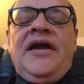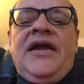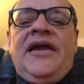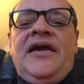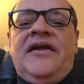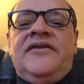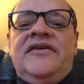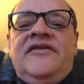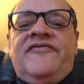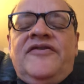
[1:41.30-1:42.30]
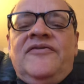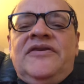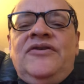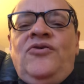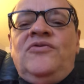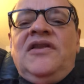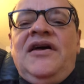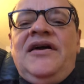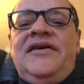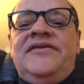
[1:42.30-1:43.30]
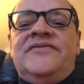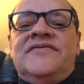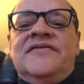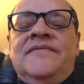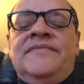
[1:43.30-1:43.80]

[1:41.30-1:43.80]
And if there are no lines,